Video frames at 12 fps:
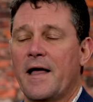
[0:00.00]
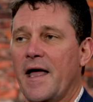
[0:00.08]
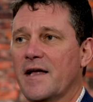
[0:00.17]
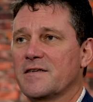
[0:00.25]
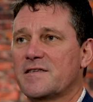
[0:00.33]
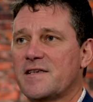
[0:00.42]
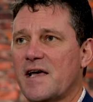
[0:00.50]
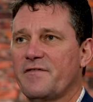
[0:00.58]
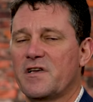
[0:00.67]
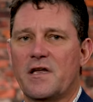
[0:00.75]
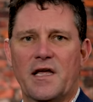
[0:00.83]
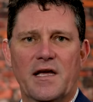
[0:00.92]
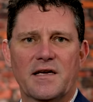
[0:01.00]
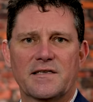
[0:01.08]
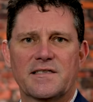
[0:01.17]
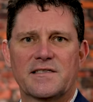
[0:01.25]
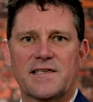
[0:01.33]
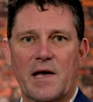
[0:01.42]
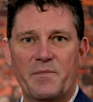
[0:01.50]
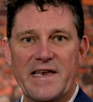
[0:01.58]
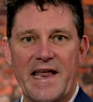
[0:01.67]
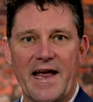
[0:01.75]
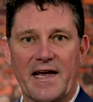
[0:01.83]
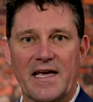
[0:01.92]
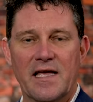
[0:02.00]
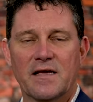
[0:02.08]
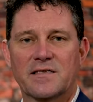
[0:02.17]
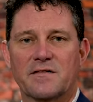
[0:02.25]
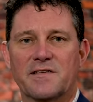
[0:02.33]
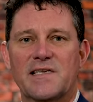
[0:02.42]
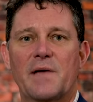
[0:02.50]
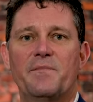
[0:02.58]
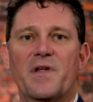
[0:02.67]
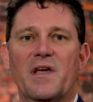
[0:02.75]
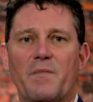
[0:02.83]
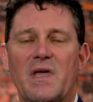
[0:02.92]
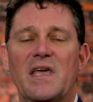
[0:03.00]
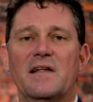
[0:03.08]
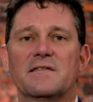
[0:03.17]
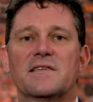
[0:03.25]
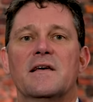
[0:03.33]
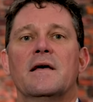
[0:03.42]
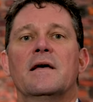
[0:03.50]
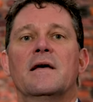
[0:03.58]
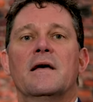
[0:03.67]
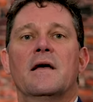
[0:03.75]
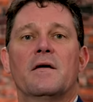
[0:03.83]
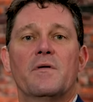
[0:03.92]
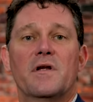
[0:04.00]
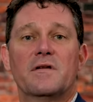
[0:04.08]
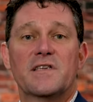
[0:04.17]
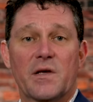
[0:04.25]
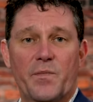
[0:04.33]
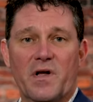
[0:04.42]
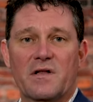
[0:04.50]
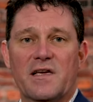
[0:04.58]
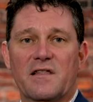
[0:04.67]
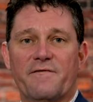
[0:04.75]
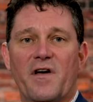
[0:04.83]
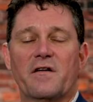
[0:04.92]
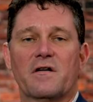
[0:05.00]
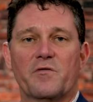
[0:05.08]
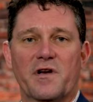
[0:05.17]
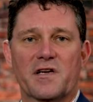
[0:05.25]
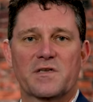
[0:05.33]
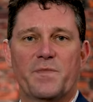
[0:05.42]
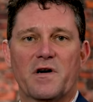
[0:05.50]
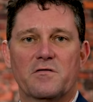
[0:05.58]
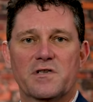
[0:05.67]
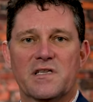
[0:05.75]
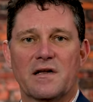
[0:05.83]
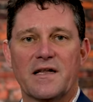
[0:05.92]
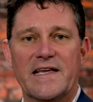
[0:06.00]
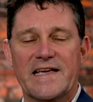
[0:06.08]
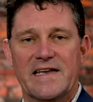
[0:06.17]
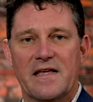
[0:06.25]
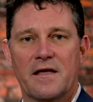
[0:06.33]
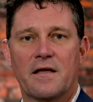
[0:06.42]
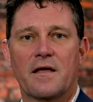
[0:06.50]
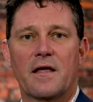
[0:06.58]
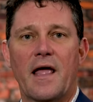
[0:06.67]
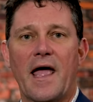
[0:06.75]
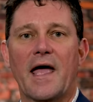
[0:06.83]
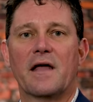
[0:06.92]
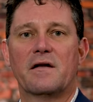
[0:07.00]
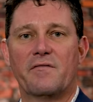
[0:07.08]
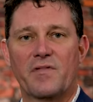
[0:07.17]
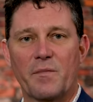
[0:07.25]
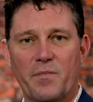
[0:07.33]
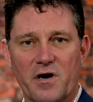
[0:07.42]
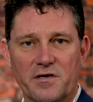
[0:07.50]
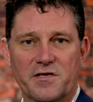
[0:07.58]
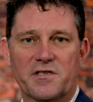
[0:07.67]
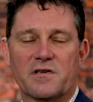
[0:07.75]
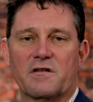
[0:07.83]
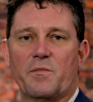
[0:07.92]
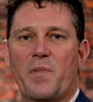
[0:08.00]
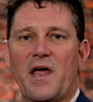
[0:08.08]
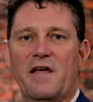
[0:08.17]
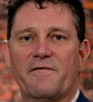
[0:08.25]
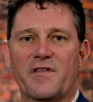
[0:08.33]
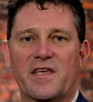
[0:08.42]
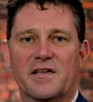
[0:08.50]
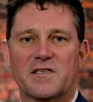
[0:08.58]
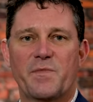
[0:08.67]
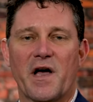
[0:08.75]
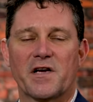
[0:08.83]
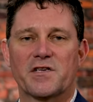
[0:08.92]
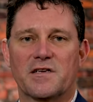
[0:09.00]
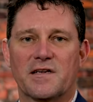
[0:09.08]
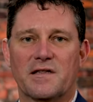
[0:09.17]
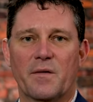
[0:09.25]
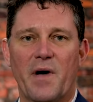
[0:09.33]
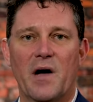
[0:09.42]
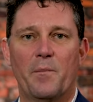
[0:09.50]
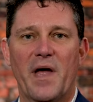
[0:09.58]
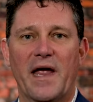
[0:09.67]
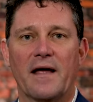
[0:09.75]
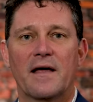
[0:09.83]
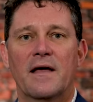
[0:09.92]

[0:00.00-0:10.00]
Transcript: And seven is septic. So septic means typically the vendor would expose the lid and the purchaser would pay for the inspection and the pumping.